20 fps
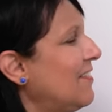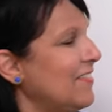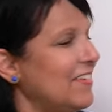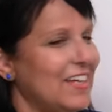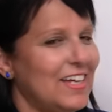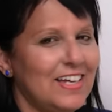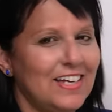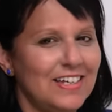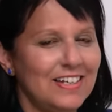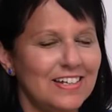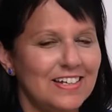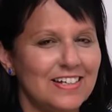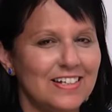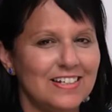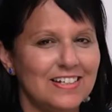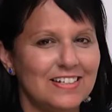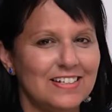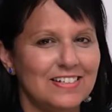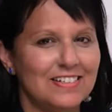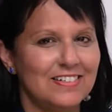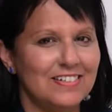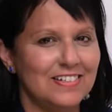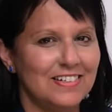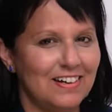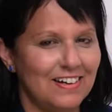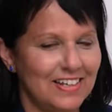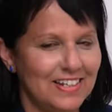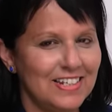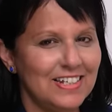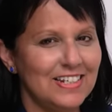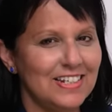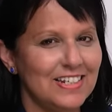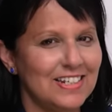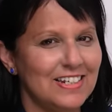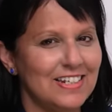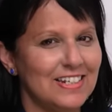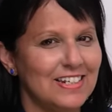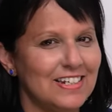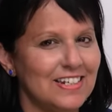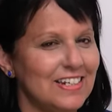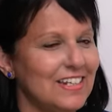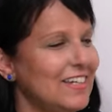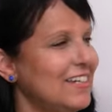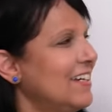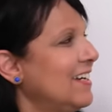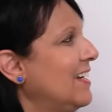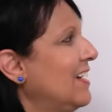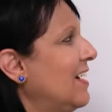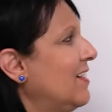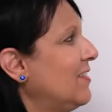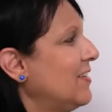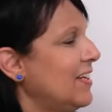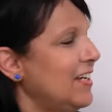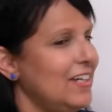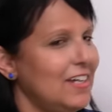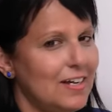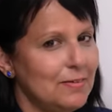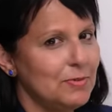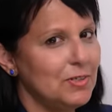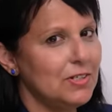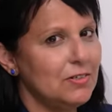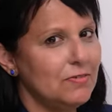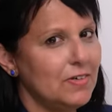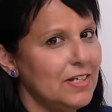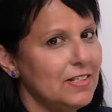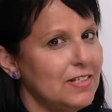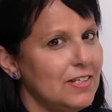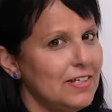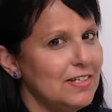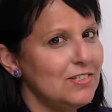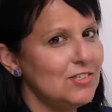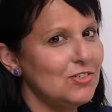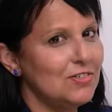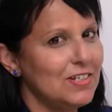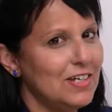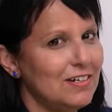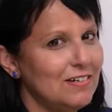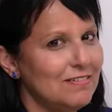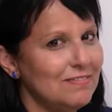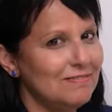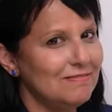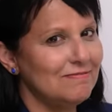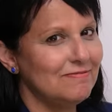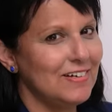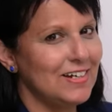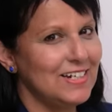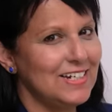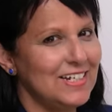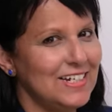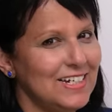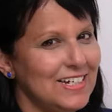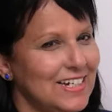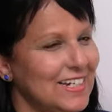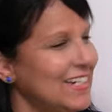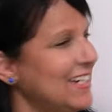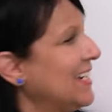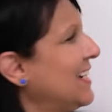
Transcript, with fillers: Okay, you got it? Okay, I'm going to write the answer now. Ready?